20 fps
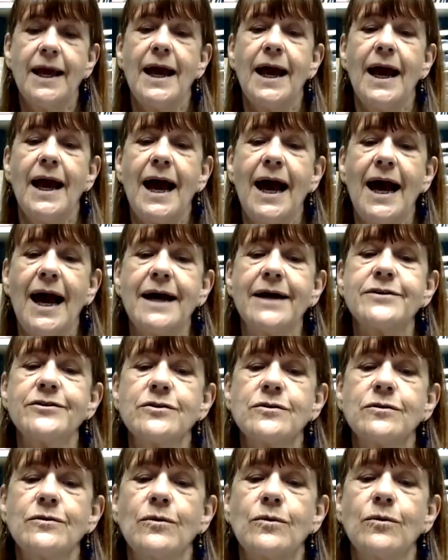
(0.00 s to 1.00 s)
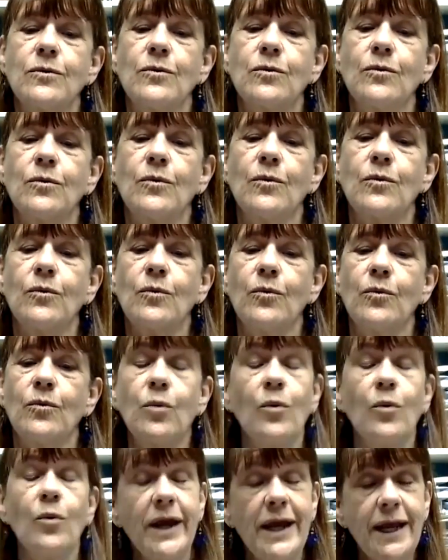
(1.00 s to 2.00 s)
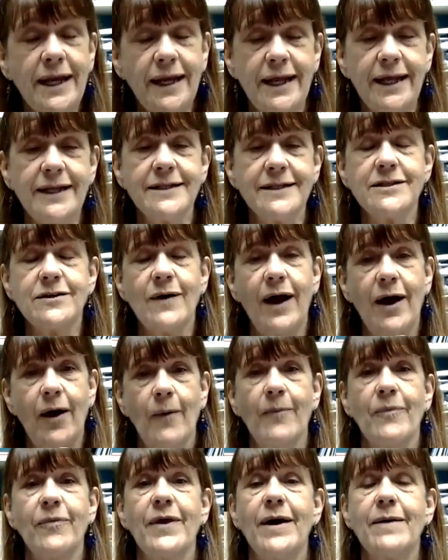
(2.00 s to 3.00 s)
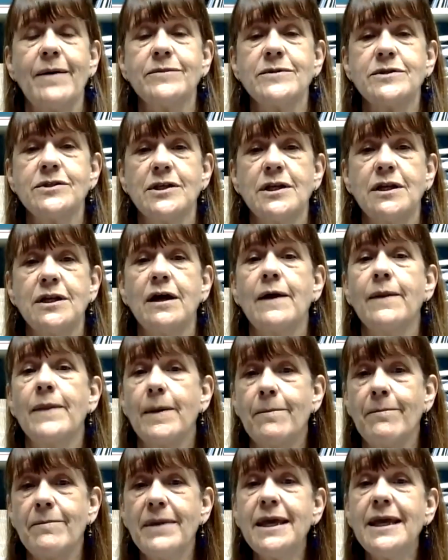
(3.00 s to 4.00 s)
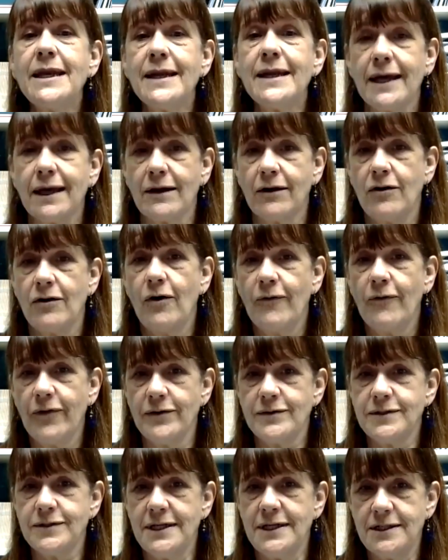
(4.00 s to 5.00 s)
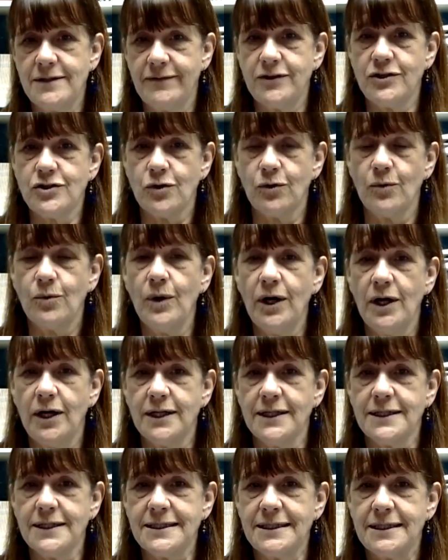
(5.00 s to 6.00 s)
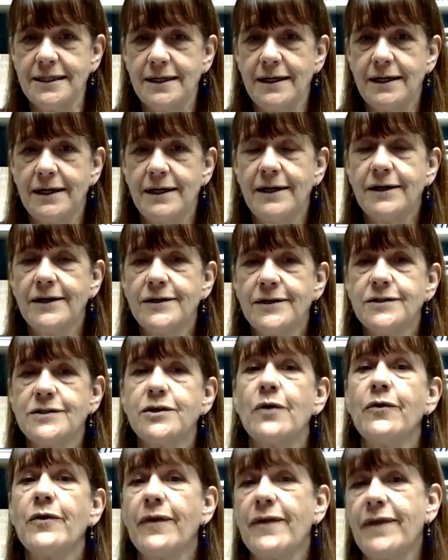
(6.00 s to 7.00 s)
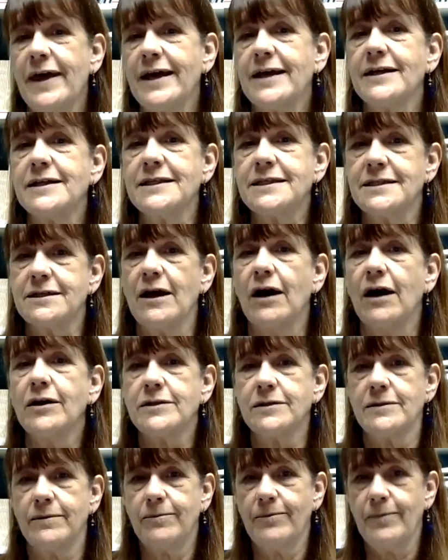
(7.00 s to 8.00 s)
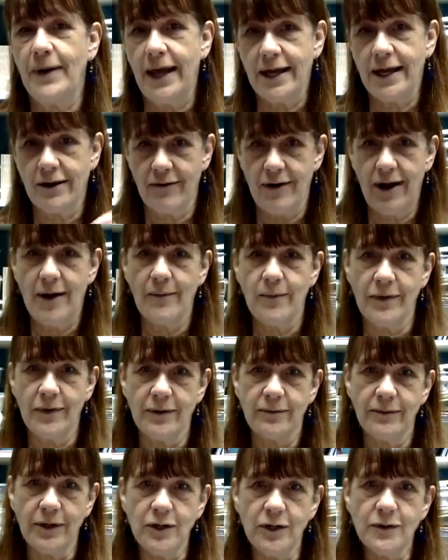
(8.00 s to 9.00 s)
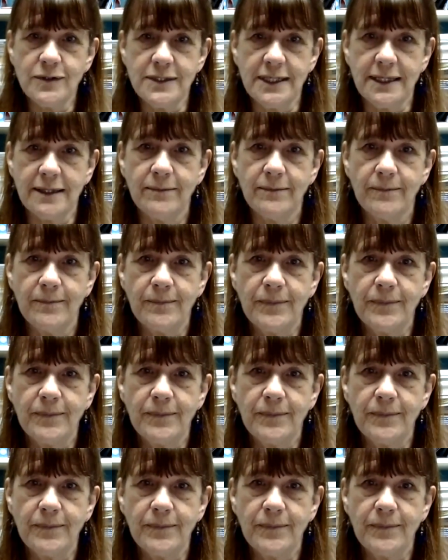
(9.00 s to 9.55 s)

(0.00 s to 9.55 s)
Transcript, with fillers: And we need to help them to learn the meaning of those individual words so that they can start playing around with them and using them.